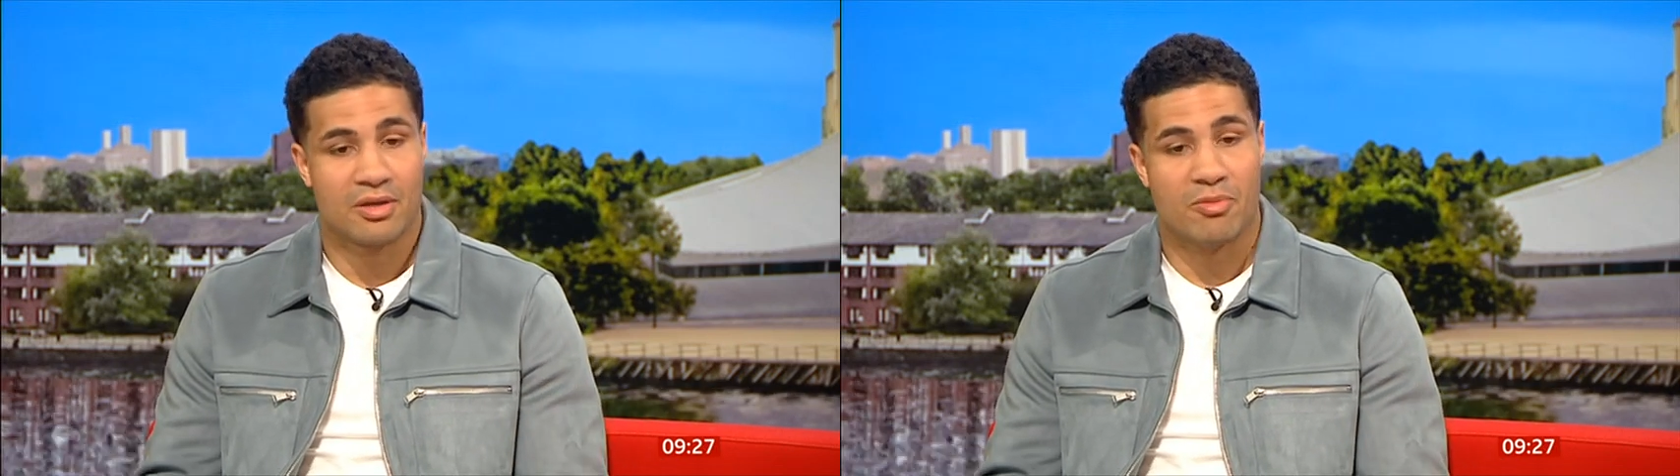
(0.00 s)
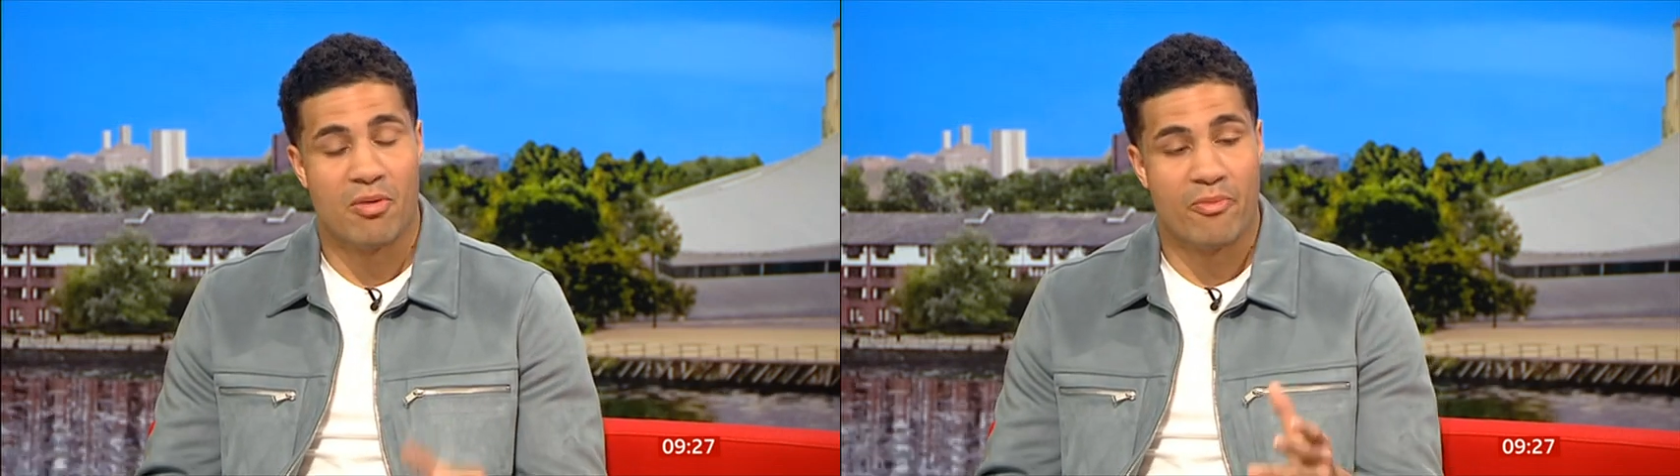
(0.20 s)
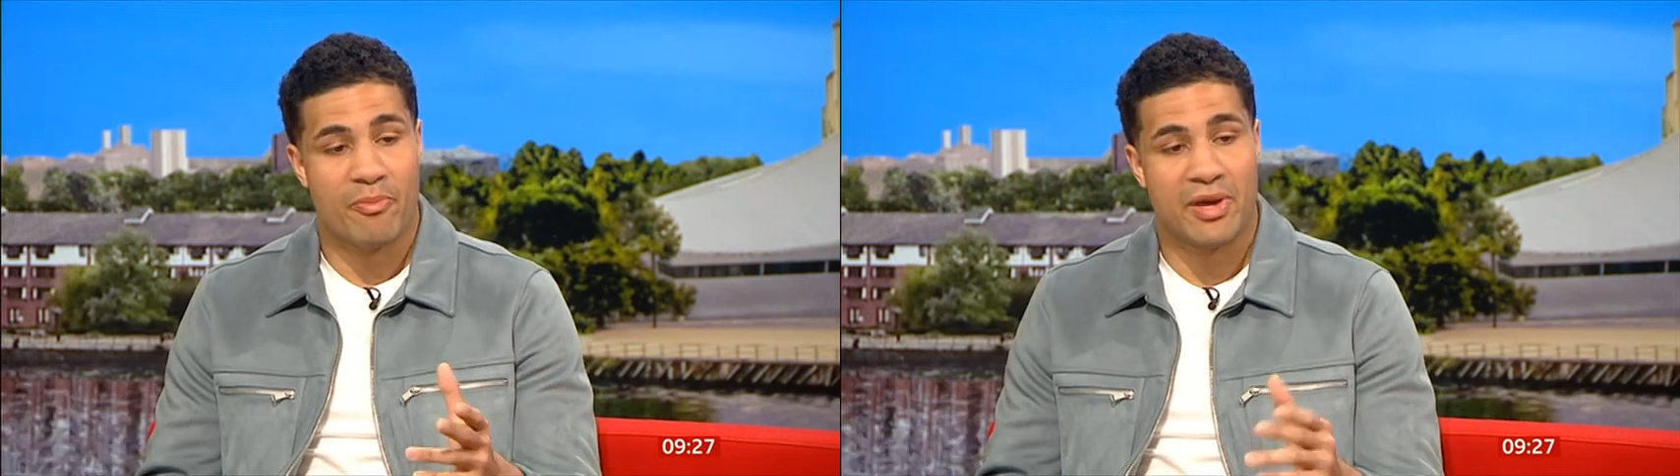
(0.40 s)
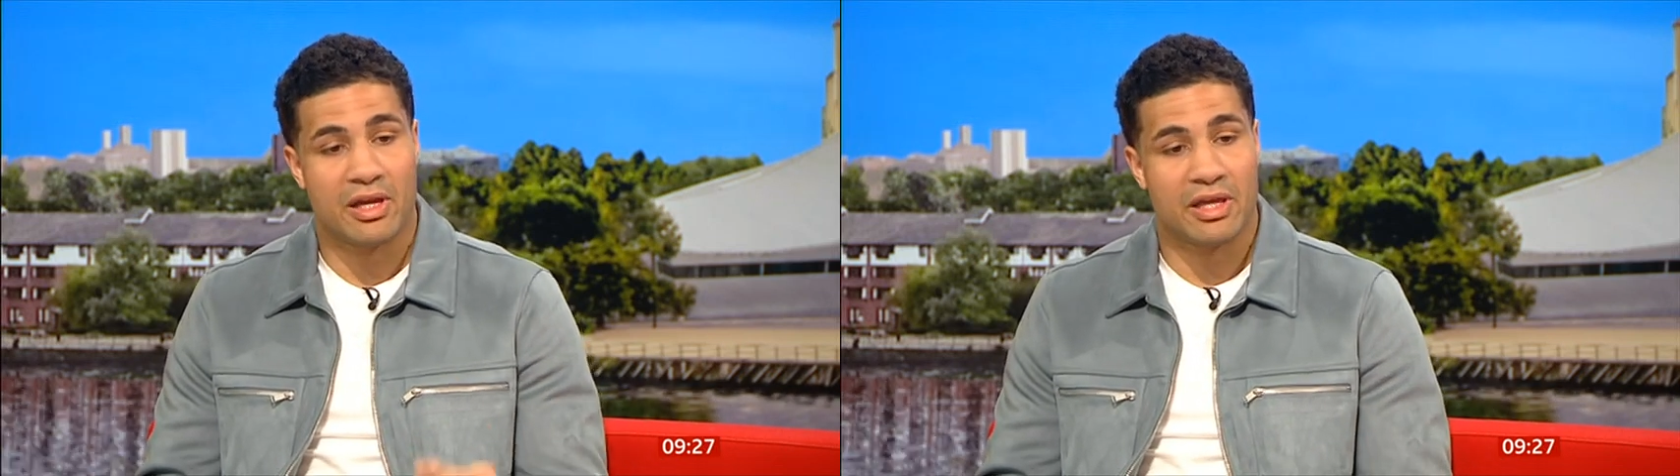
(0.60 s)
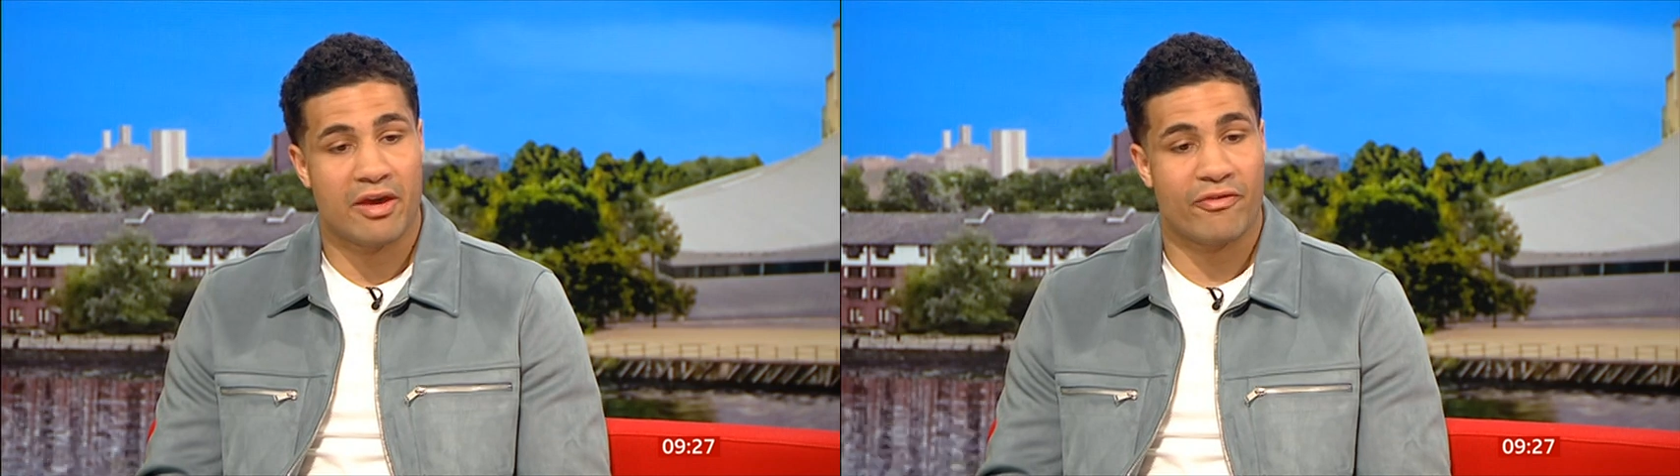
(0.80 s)
But I remember being
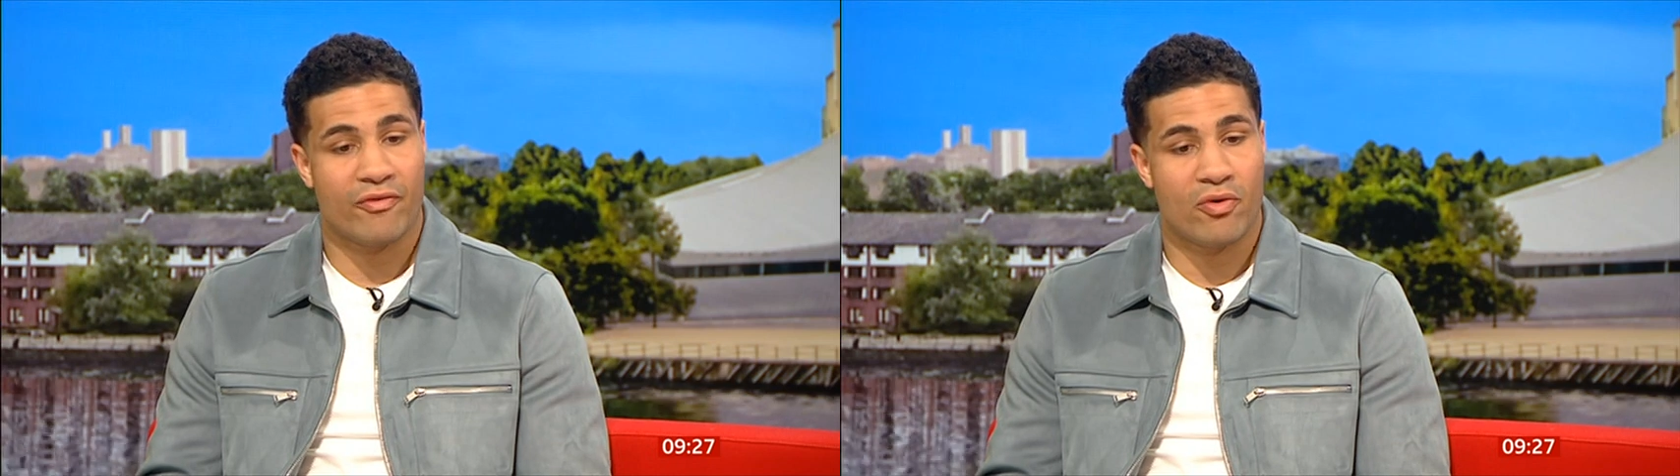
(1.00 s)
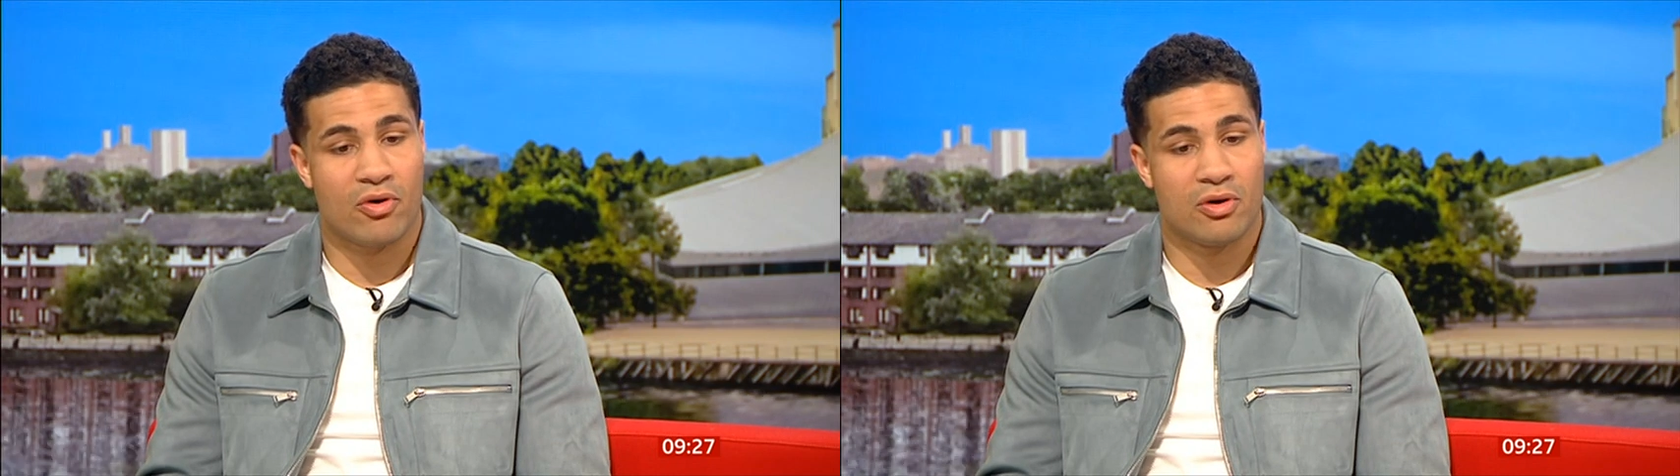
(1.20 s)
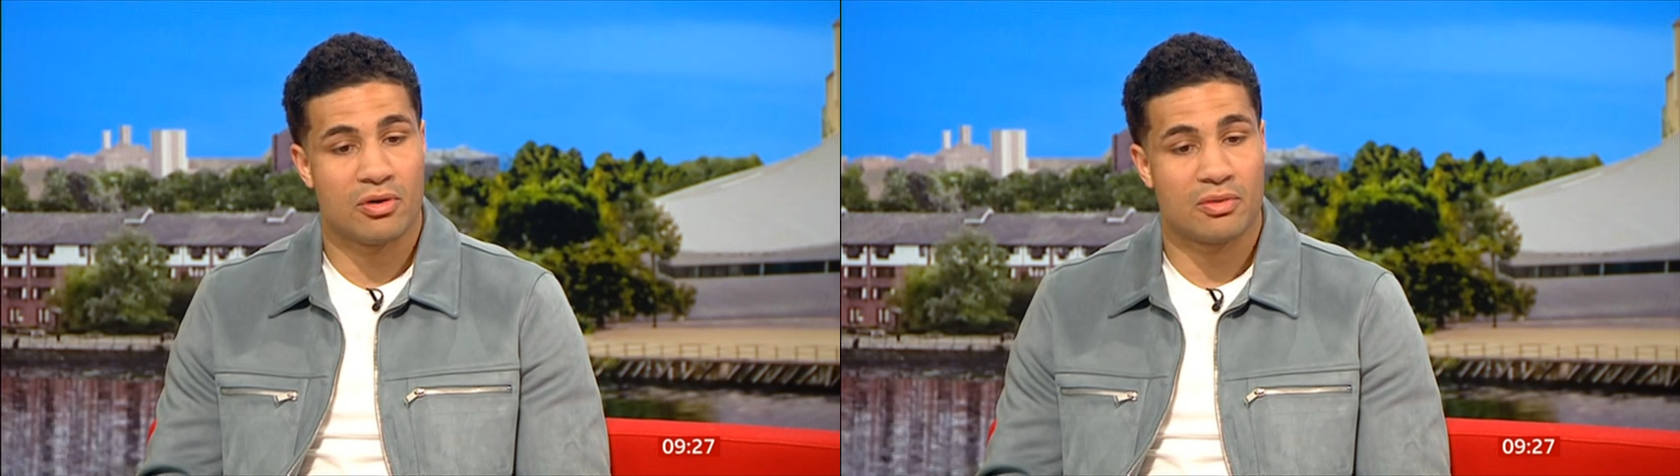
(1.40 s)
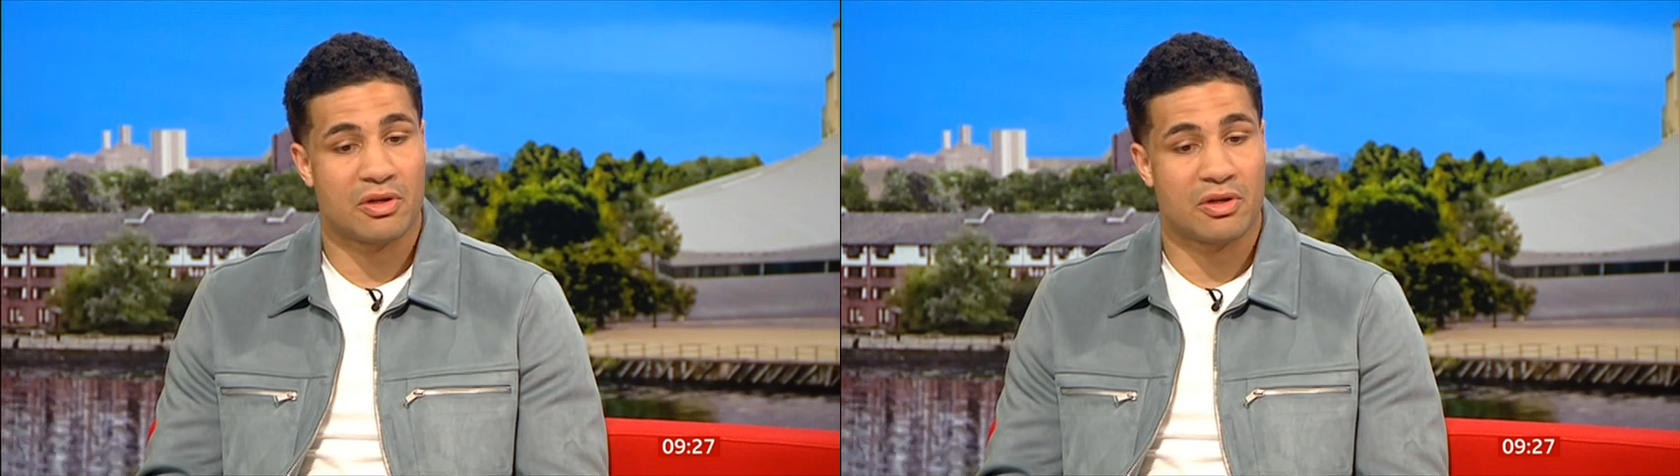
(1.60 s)
in year 4,